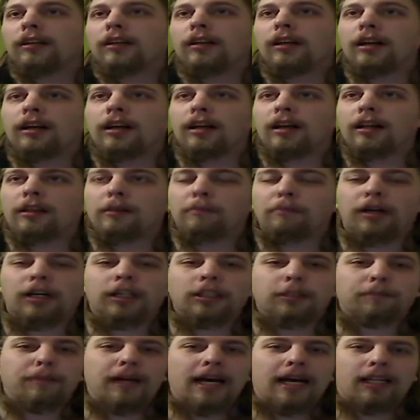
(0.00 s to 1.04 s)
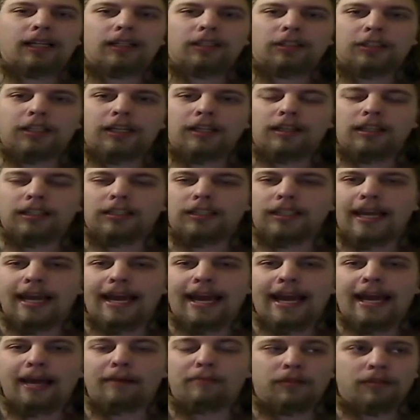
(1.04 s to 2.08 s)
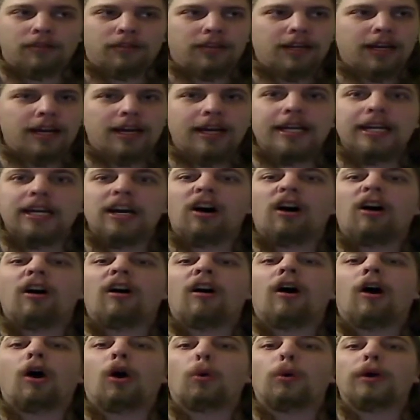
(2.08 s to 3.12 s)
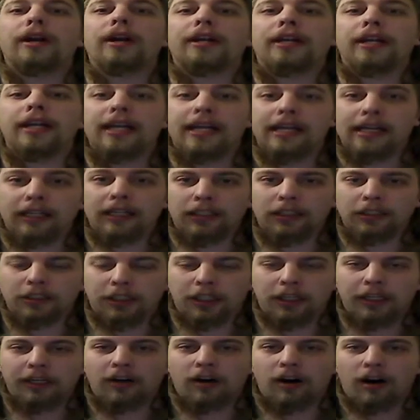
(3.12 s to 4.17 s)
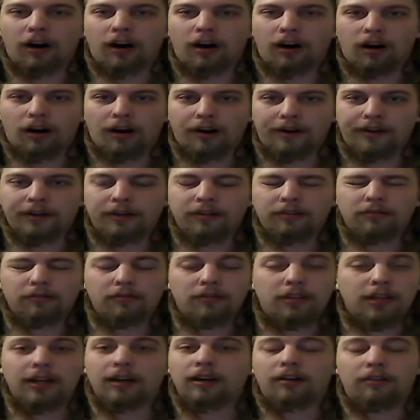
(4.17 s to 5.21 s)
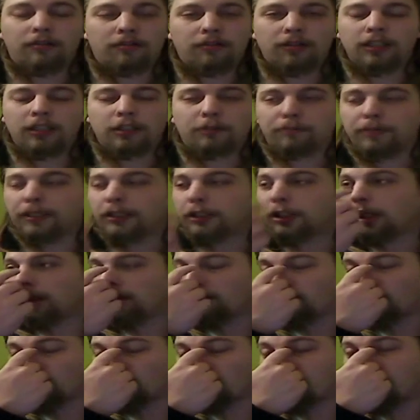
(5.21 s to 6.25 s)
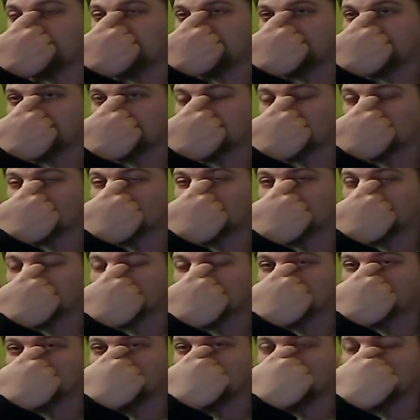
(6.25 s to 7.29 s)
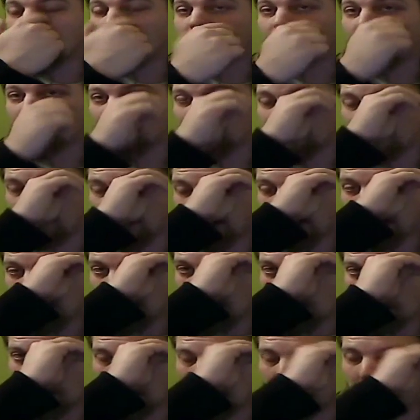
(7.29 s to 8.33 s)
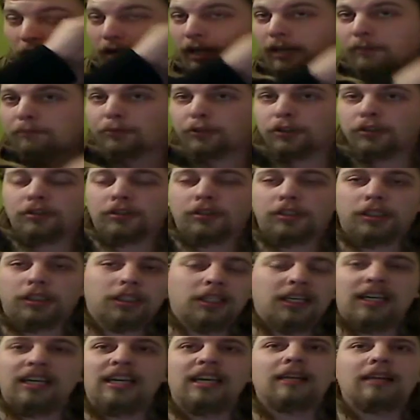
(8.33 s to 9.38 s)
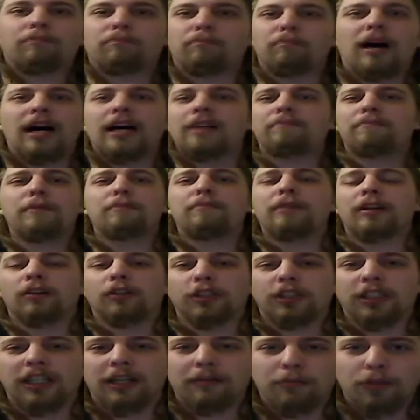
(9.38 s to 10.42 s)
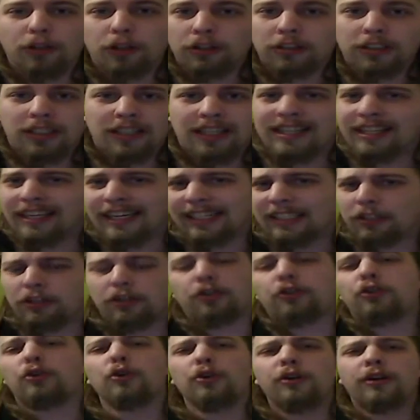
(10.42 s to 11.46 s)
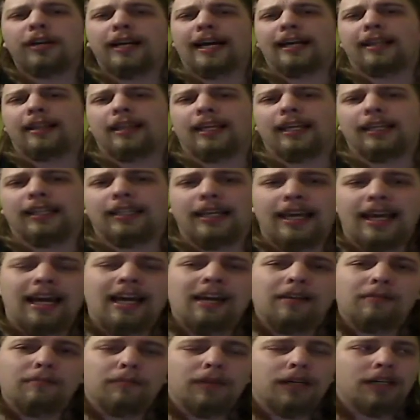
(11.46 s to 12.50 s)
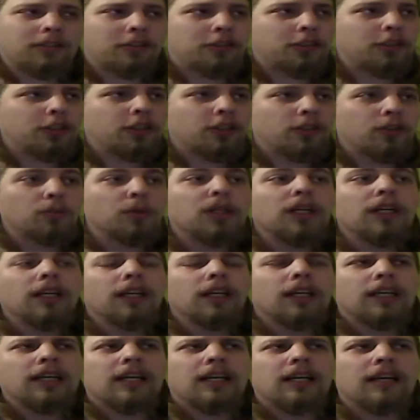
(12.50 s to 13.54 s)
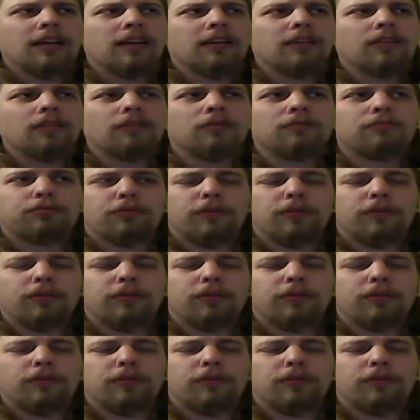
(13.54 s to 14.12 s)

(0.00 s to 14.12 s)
the boss battles in this game, they are ridiculously hard. They are, especially for me, they are ridiculously hard. Perhaps it might be because I'm not that good at that game, but you know, uh,